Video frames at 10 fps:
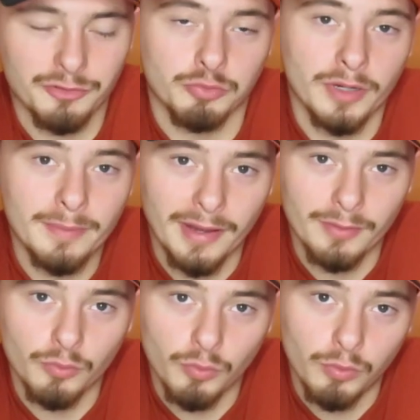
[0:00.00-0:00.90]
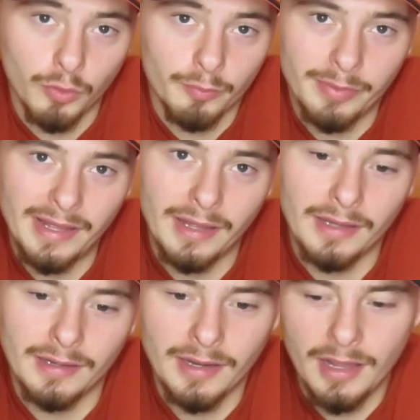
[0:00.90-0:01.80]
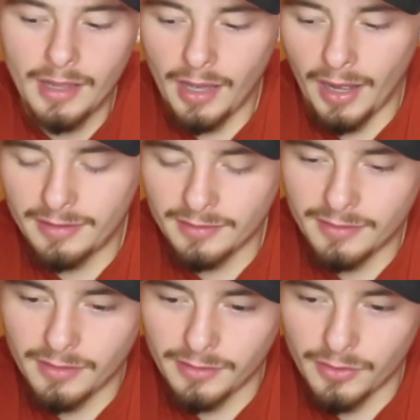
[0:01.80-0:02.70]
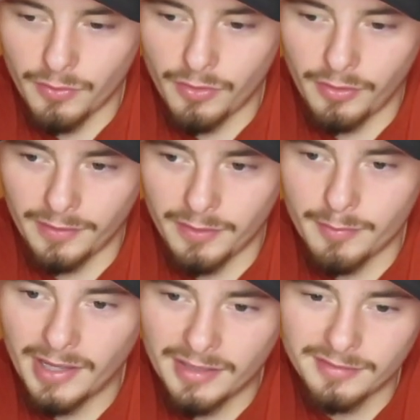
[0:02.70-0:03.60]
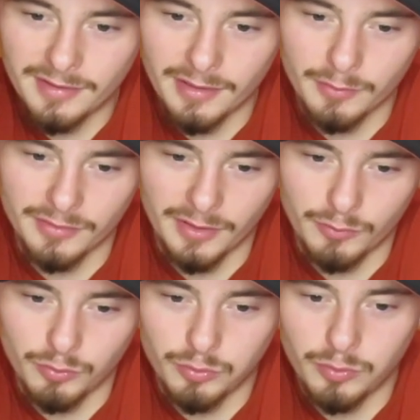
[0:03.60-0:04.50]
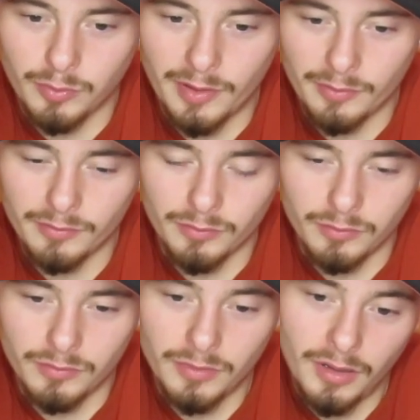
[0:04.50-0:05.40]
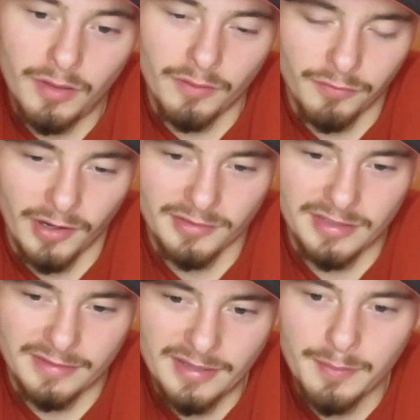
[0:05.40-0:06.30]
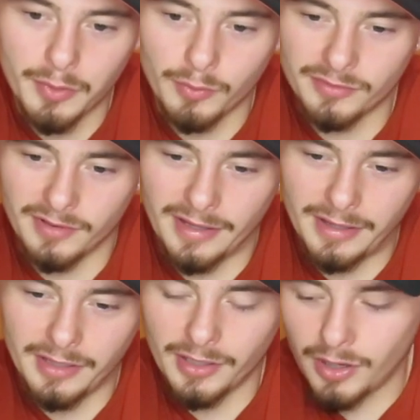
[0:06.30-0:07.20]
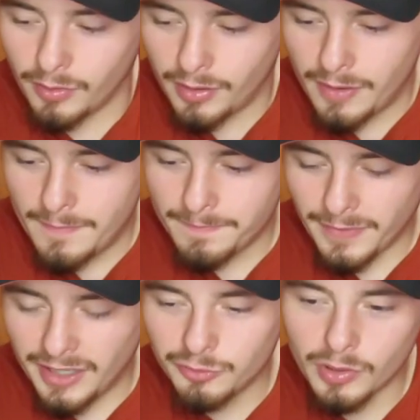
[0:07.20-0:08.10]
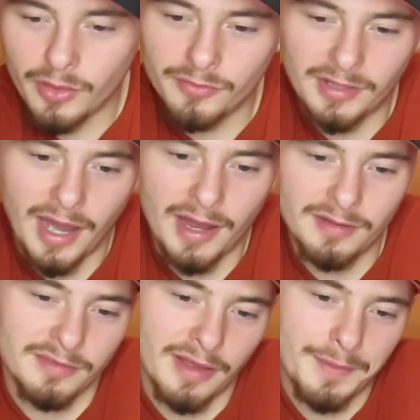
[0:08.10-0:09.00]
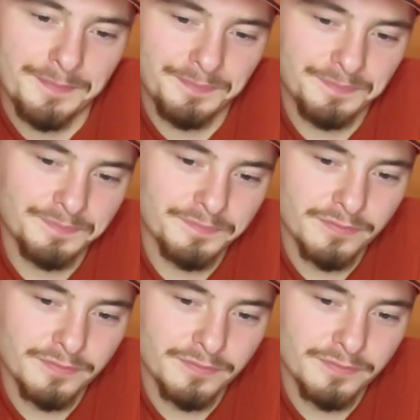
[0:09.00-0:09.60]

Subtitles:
I guess rebound will be. And I think, like the biggest thing was like when the Flyers got Tippett was like, he's one of those guys that,